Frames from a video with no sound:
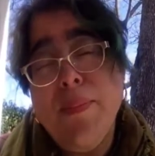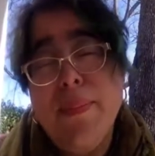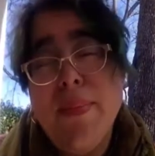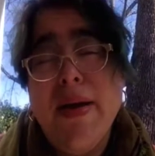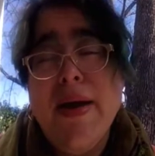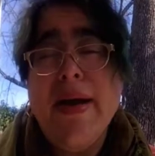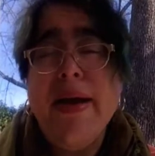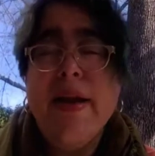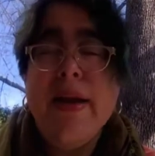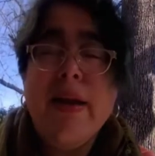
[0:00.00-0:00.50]

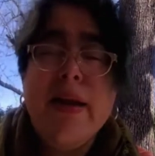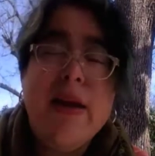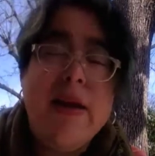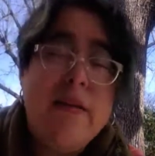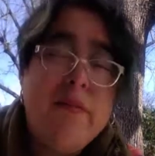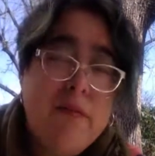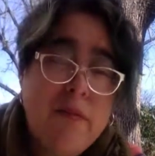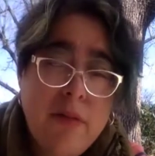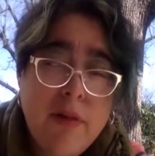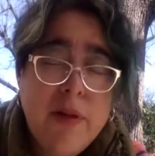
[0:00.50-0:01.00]
But
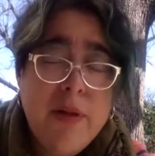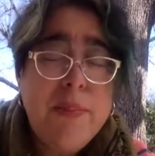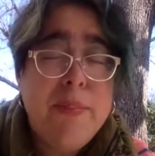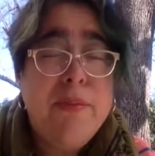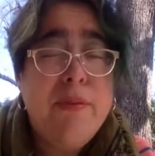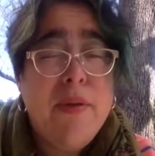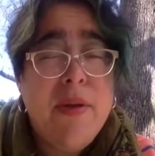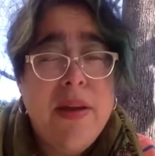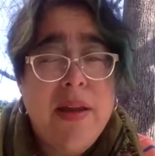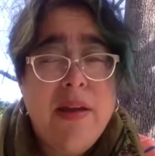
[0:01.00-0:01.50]
I want to
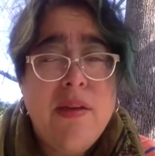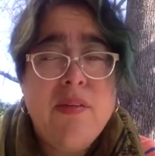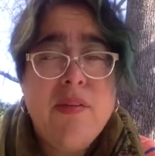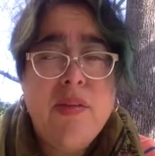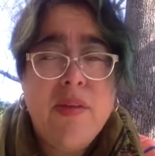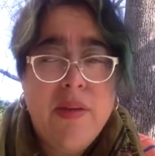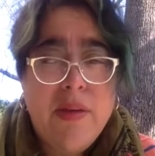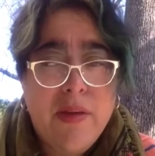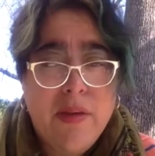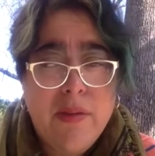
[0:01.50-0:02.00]
point out
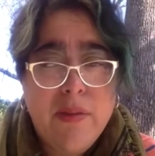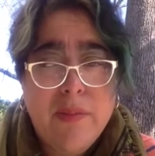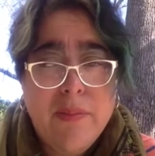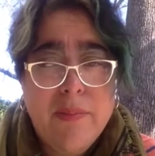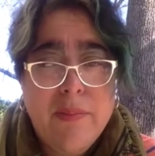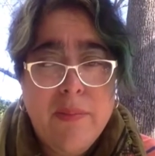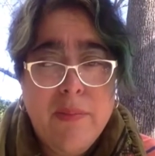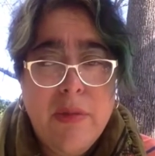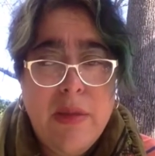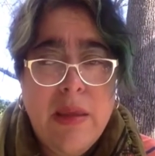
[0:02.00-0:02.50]
to you
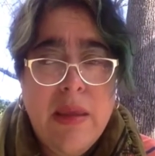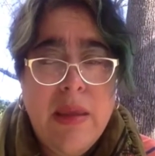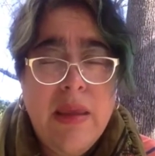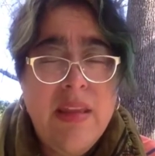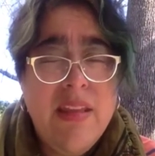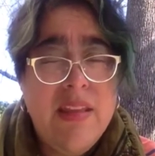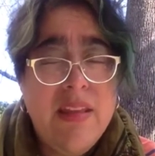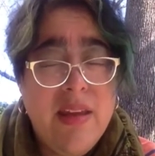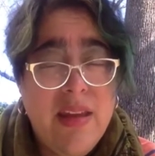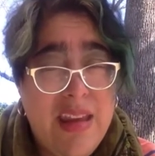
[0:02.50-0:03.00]

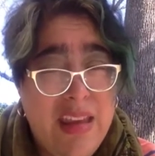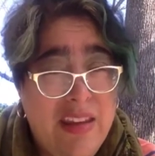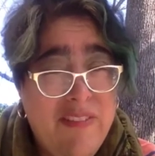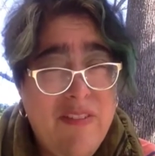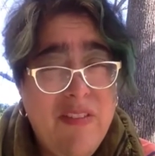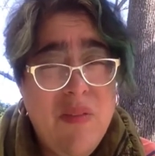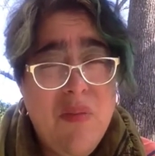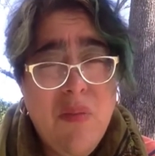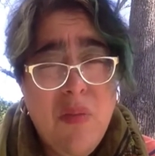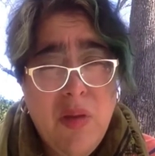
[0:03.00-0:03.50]
that
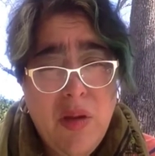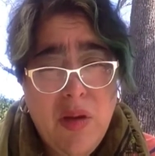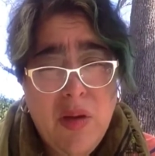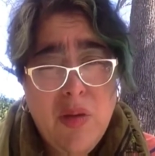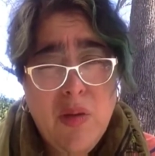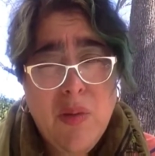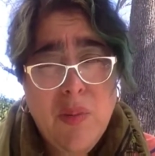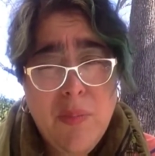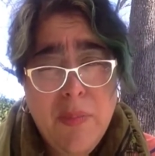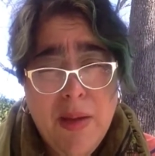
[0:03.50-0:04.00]
even when you
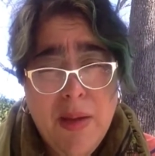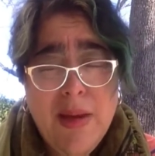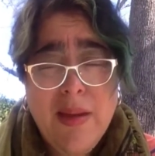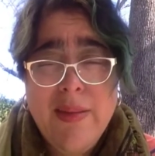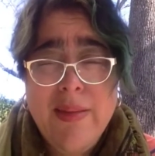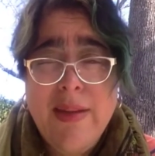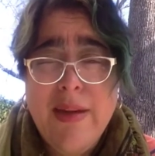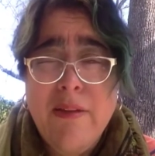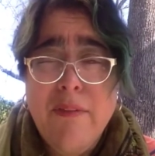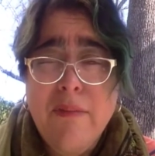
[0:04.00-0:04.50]
don't mean
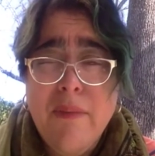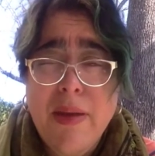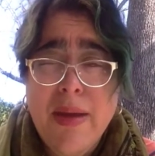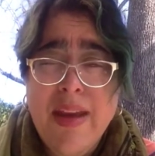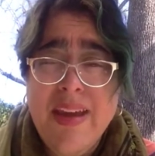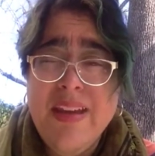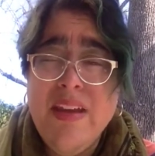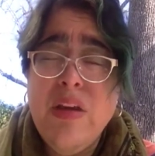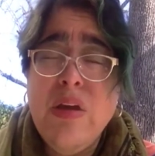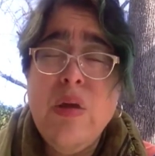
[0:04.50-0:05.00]
it that
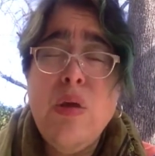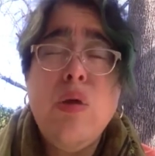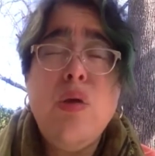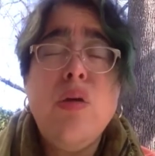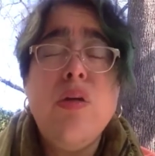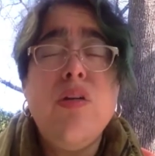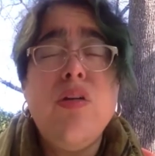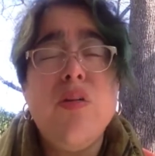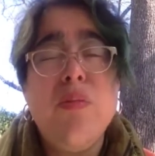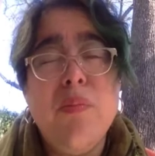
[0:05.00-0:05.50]
way,
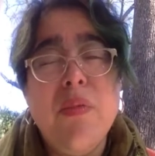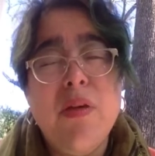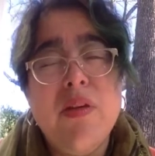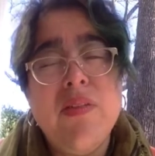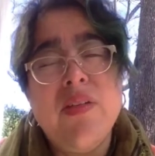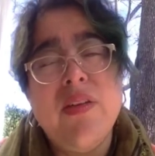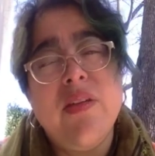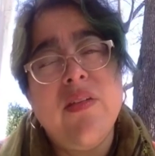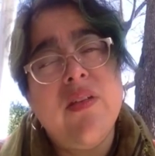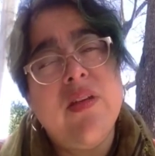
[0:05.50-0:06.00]
you're
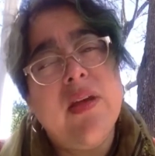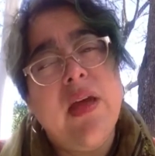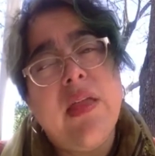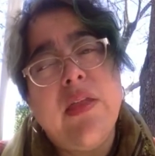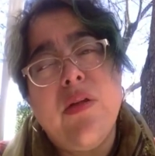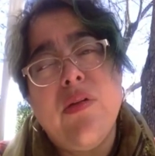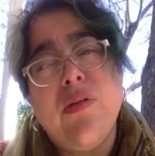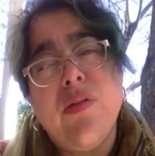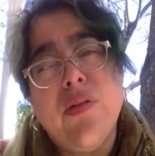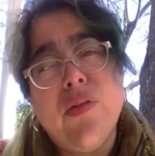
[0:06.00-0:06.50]
mixing
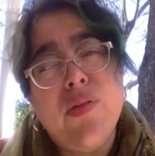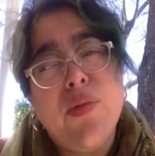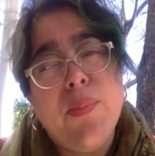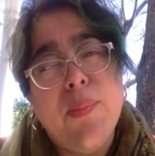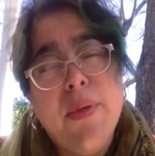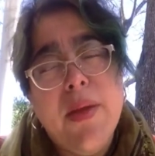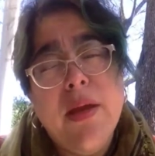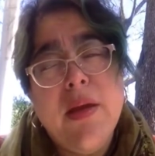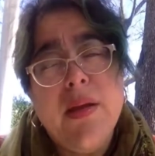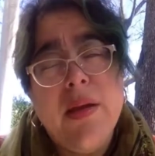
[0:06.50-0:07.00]
together
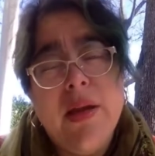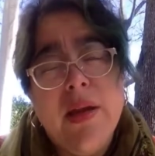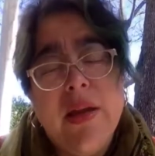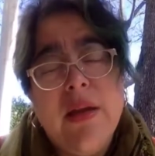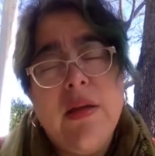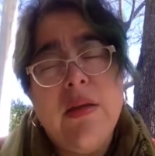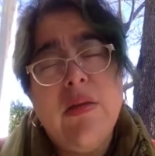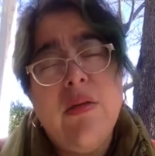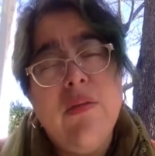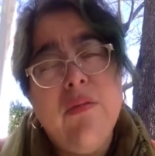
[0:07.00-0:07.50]
disability
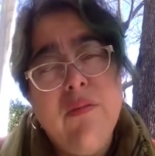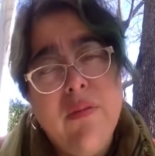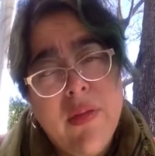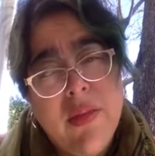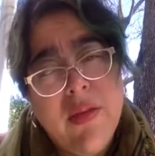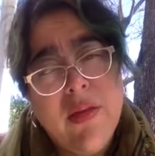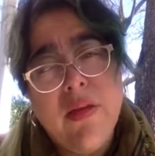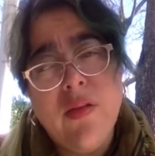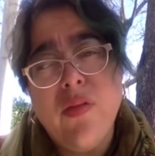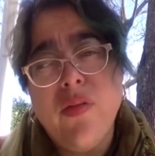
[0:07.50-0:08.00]

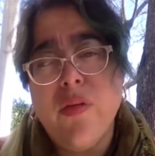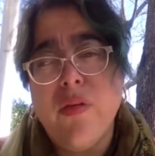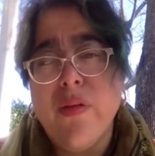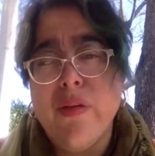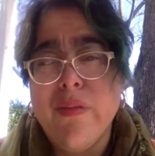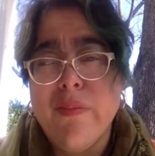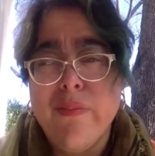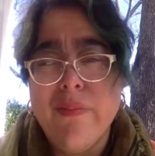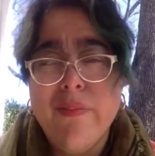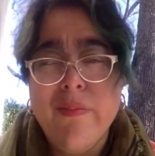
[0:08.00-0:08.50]
with insult.